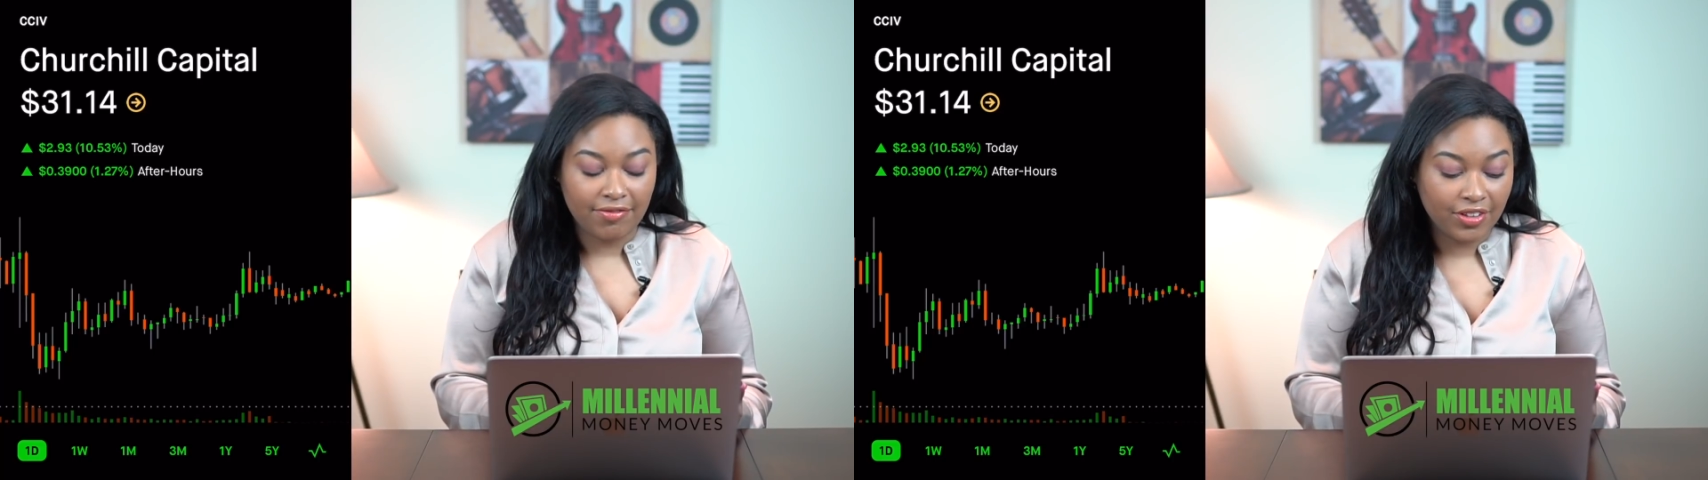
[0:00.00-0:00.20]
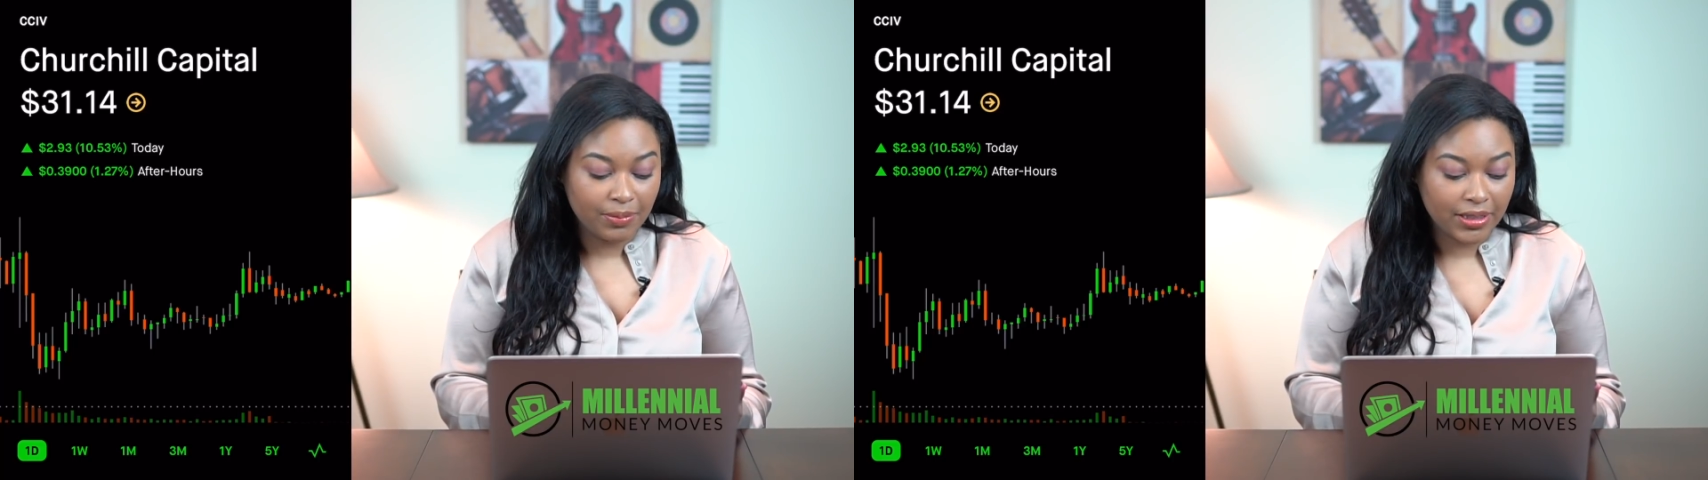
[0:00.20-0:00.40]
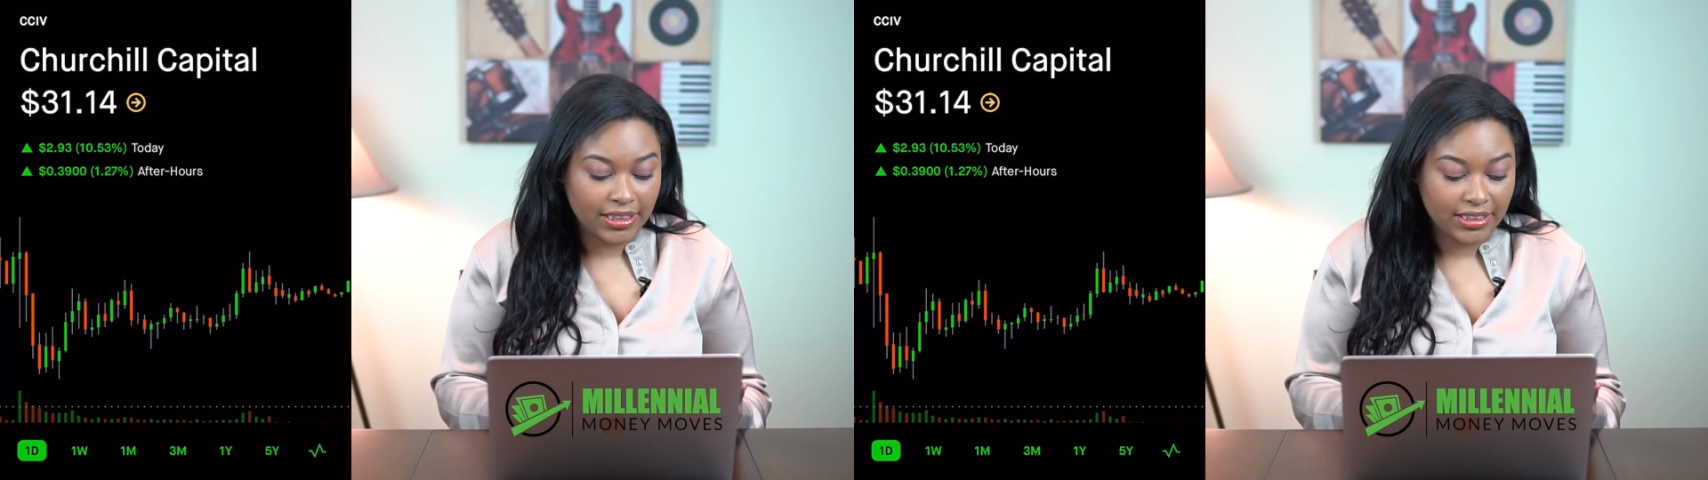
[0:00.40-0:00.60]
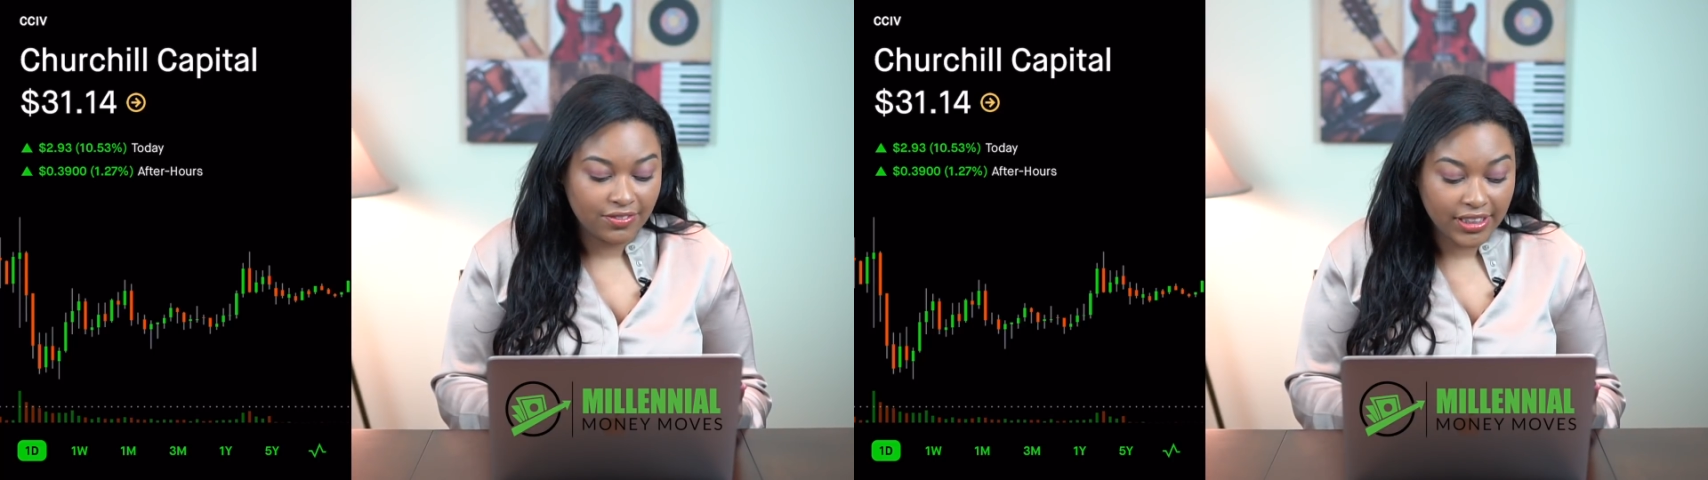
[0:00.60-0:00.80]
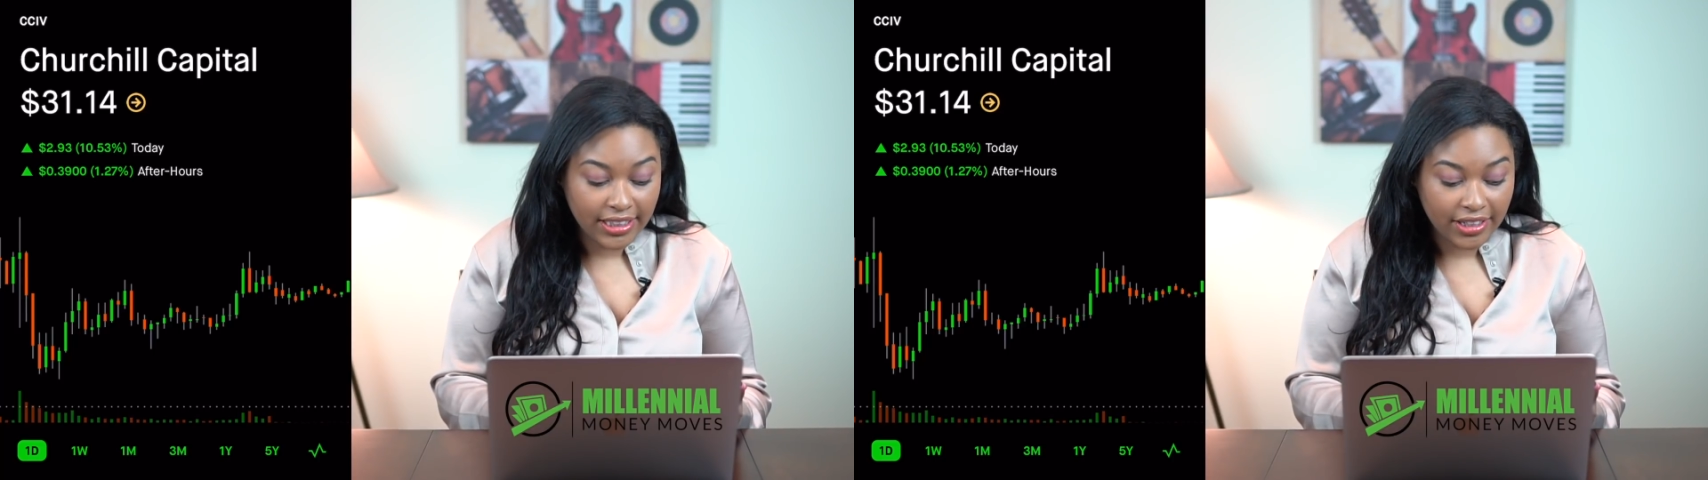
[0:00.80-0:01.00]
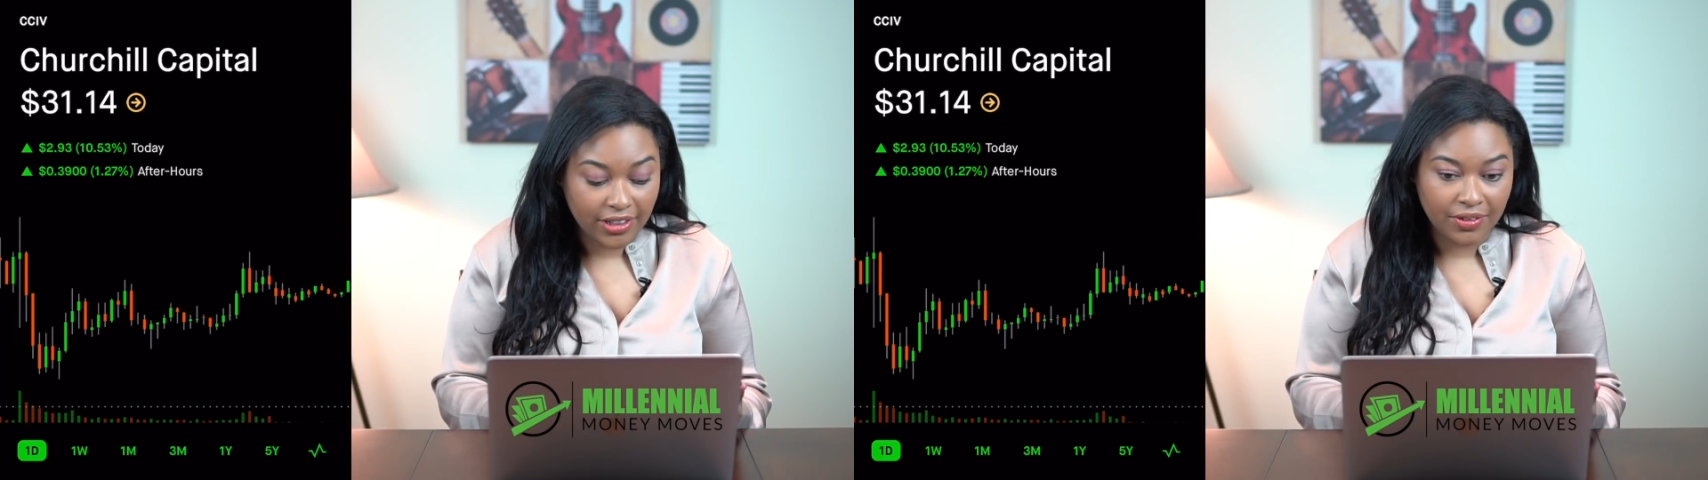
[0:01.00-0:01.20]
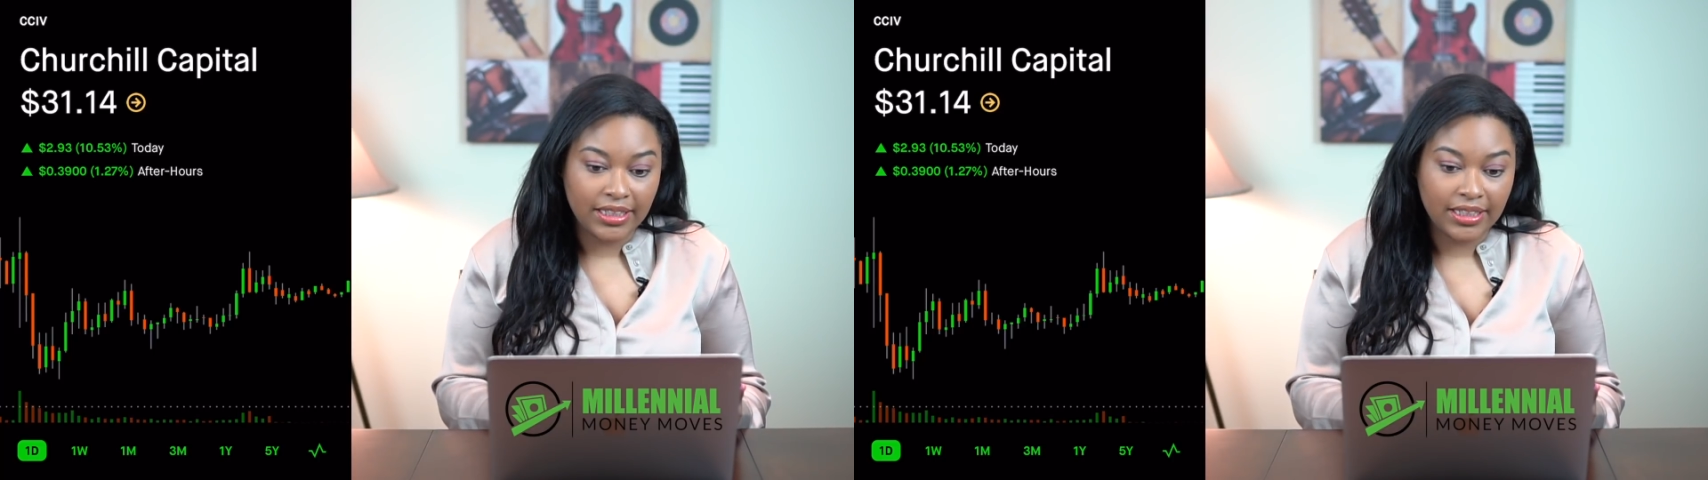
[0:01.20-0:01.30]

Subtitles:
filming this video,